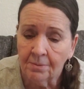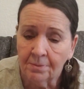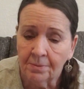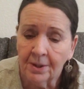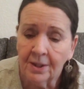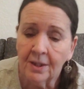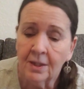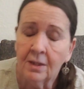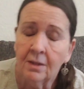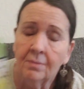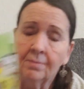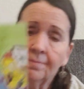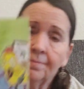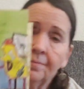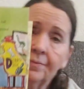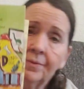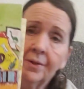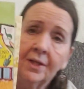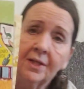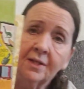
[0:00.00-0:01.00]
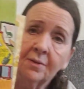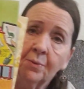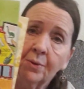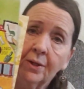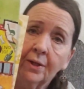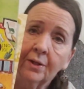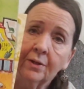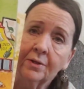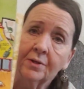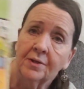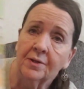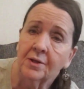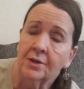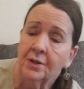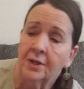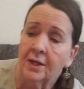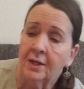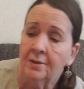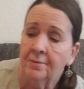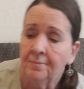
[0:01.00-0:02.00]
but this one looks
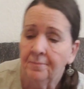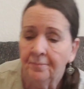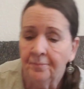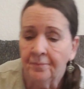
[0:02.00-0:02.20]
good.